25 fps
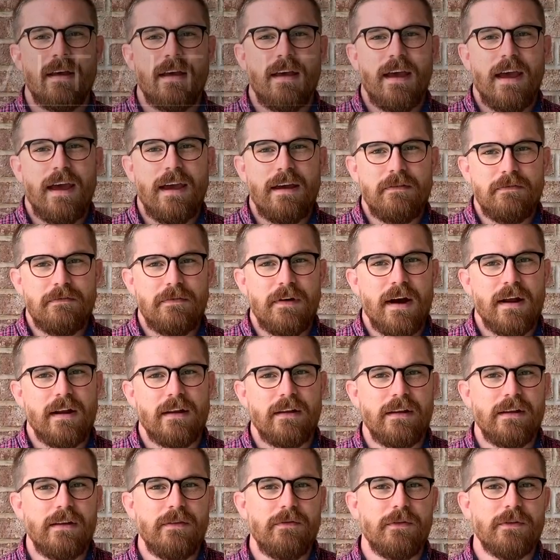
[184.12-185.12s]
And
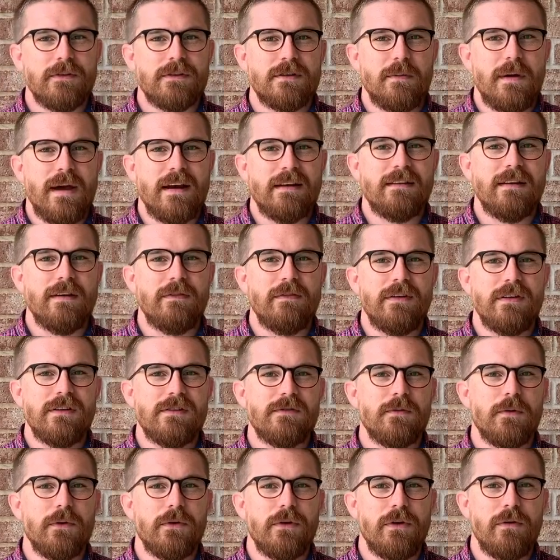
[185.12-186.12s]
finally, for some
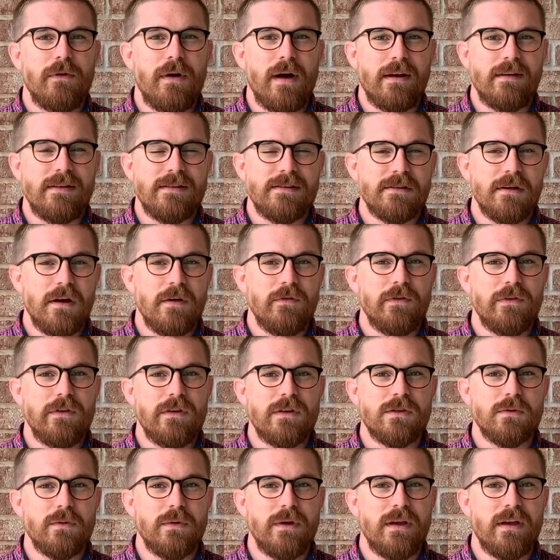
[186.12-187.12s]
activities for you, I discovered
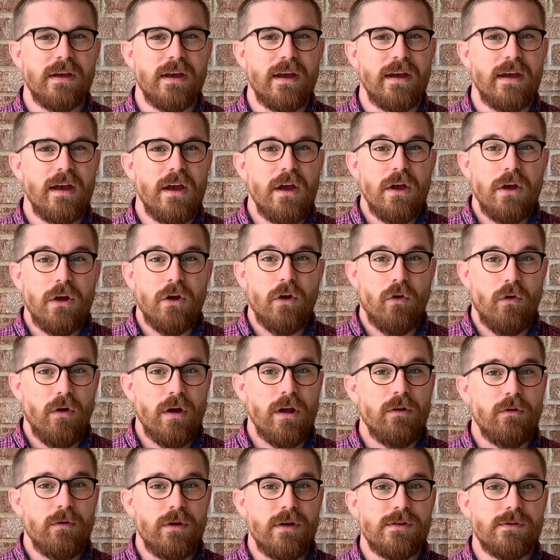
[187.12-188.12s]
this week a
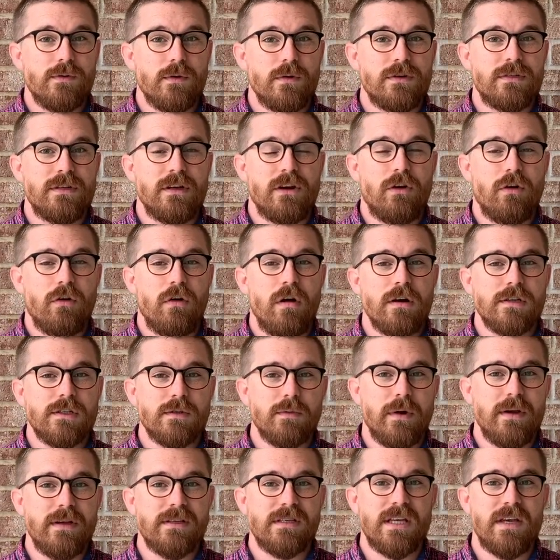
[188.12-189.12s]
great resource that
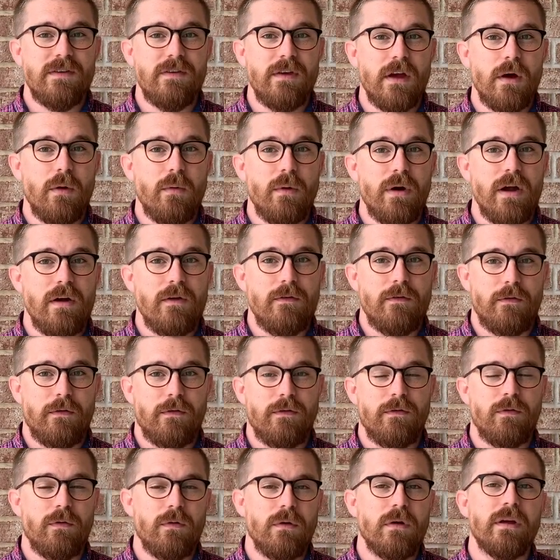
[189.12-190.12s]
Crossway is giving away for
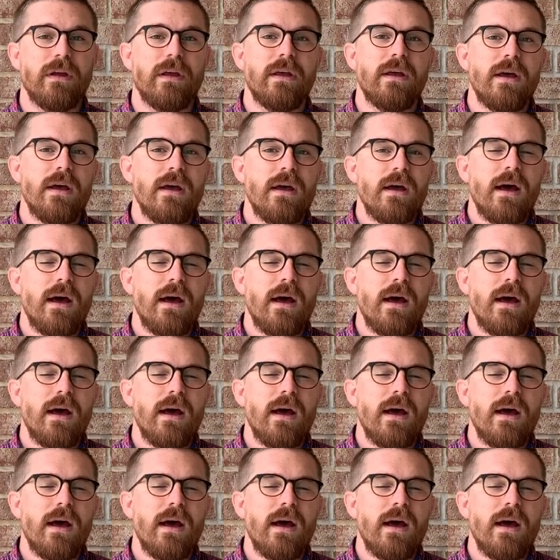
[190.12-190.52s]
free.